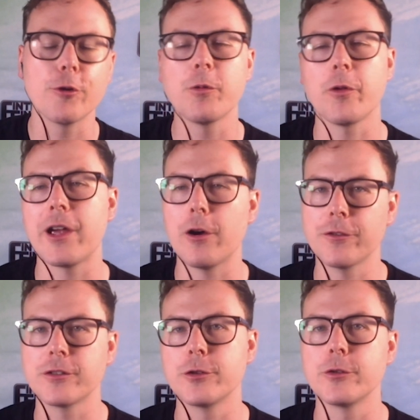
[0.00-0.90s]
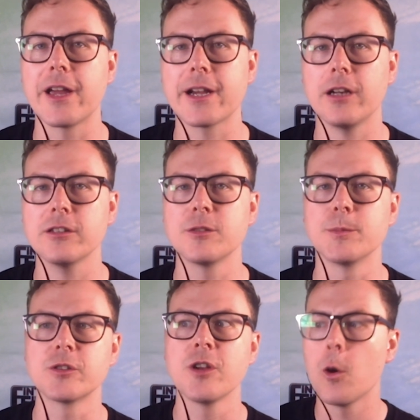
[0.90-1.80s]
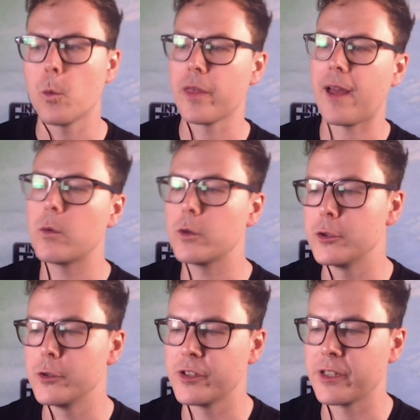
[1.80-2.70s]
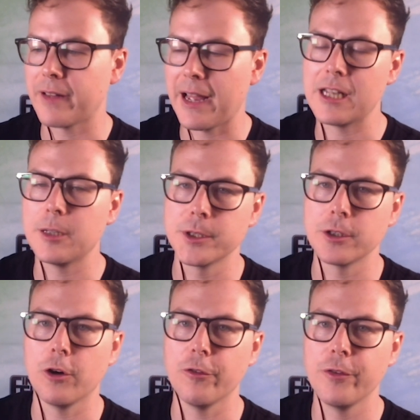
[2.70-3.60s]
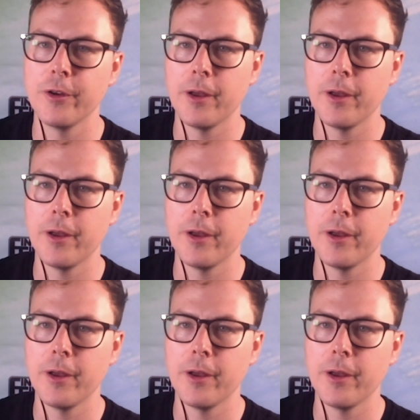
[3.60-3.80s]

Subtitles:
what they offer to their customers without losing that element of